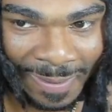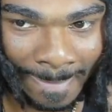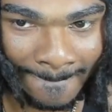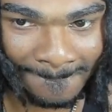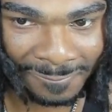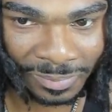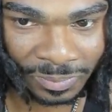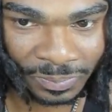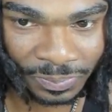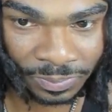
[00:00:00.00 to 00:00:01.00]

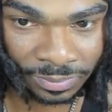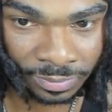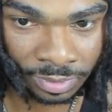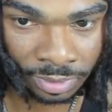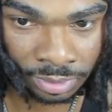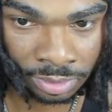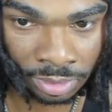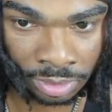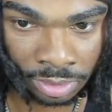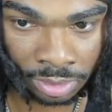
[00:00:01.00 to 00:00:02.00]

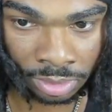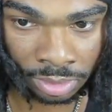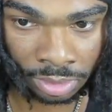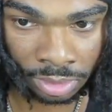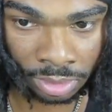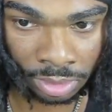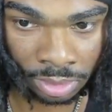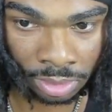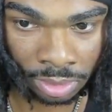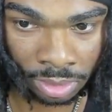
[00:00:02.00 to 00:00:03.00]

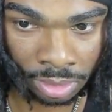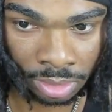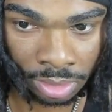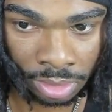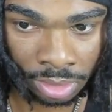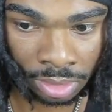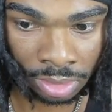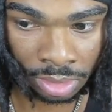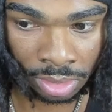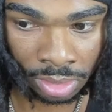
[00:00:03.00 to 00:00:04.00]

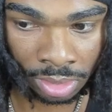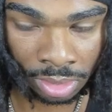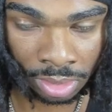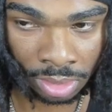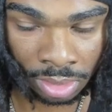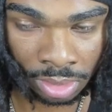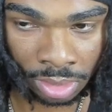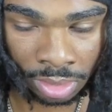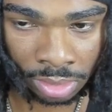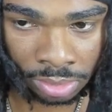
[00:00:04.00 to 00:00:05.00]

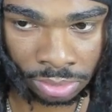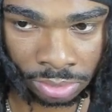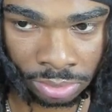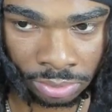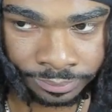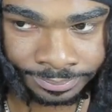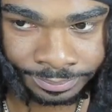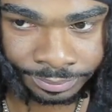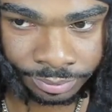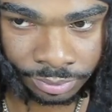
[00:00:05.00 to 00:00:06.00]

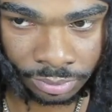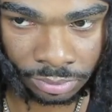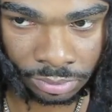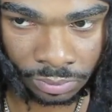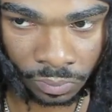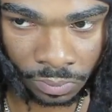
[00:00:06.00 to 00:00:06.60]
Nothing is said.